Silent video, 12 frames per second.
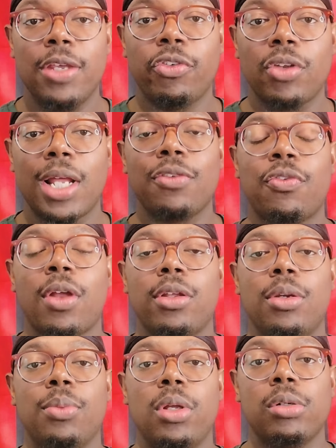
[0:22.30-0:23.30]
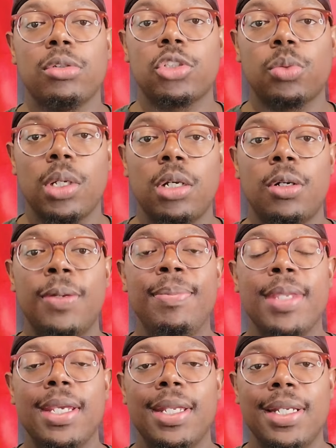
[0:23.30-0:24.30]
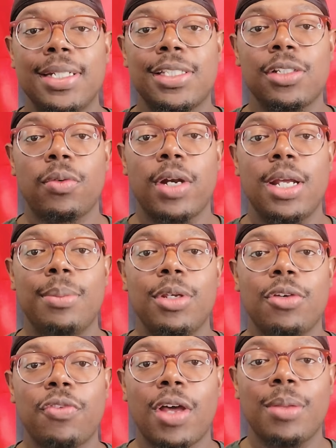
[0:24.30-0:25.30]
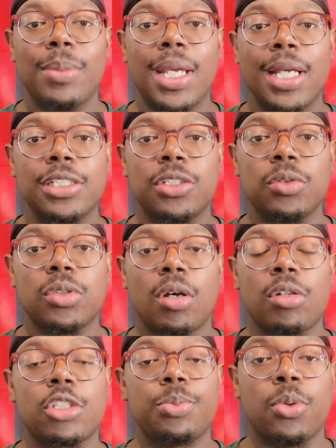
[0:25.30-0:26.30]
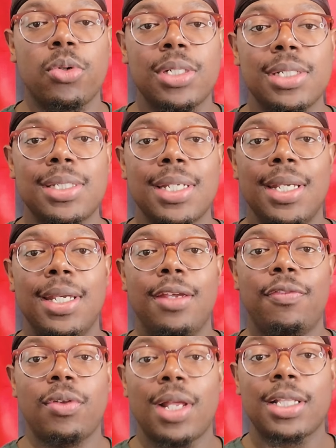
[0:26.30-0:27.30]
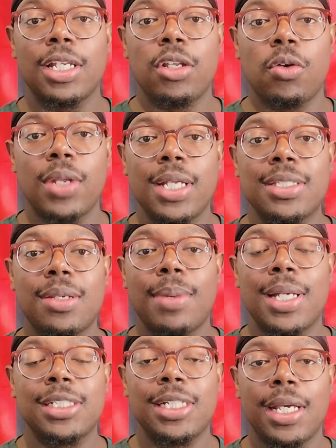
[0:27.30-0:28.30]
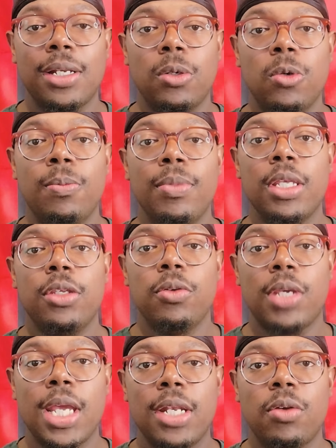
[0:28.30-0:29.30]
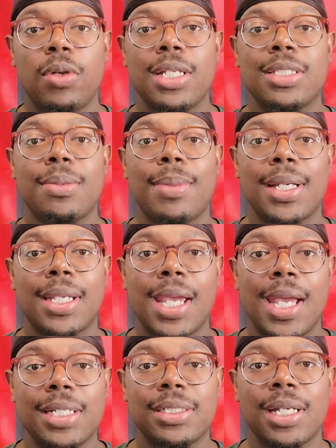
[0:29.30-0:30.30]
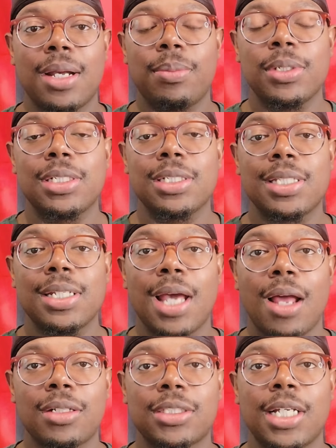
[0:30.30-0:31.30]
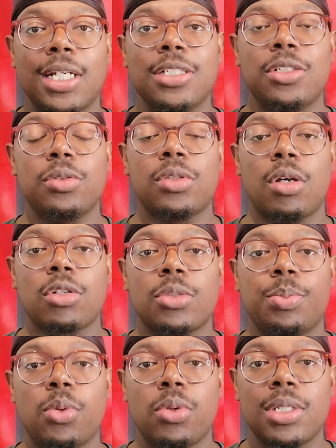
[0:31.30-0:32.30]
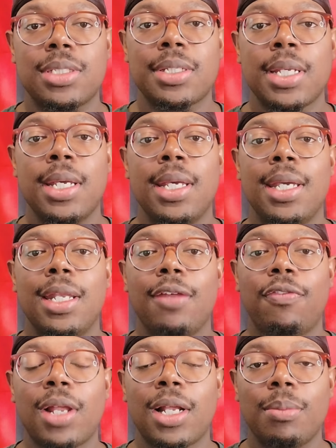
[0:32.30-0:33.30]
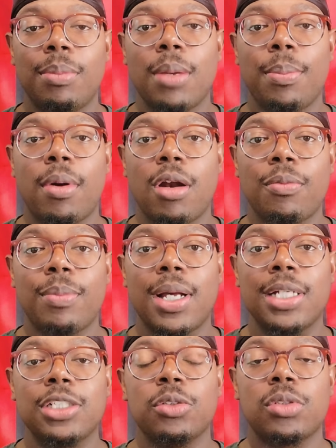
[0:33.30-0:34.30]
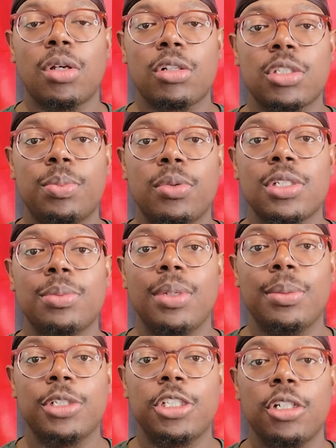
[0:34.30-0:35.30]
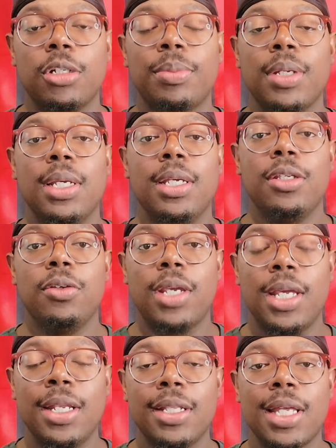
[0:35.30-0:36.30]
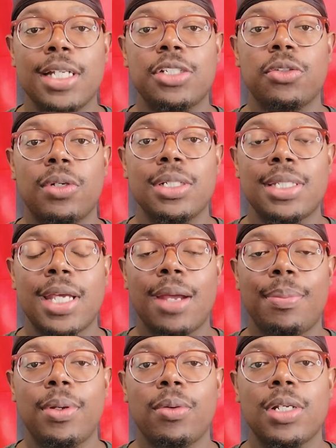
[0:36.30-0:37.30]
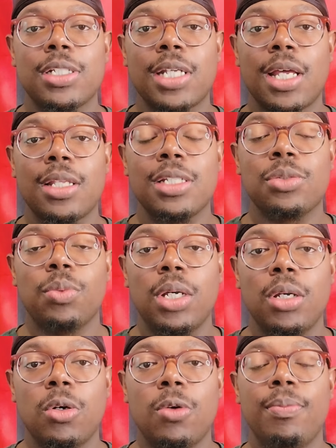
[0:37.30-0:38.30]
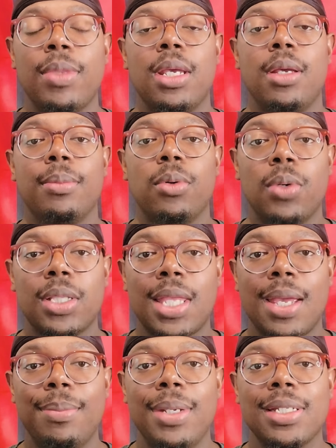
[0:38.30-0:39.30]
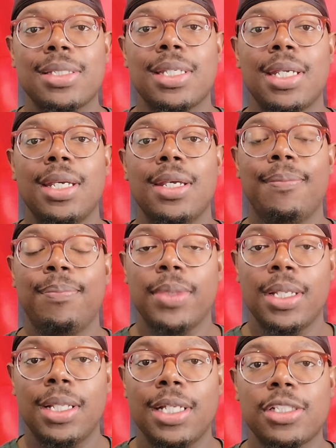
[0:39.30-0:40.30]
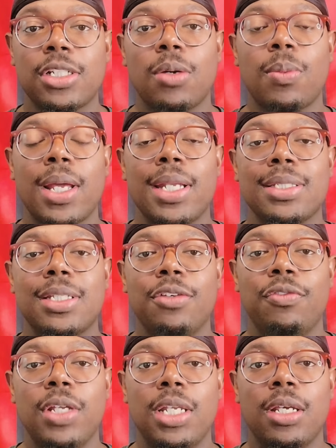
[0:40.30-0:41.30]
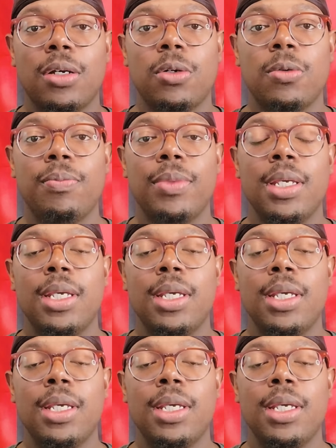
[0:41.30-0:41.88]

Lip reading: If you'd like to follow your boy on Twitter and Instagram, you can follow me at Jew Talk Sports. If you'd like to donate to my channel, you can donate to my Cash App, which is the $ Jew Talk Sports. And if you'd like to be a part of my Jew Talk Sports membership, you can hit that join tab here on the channel as well. But with that being said, let's jump right into the video.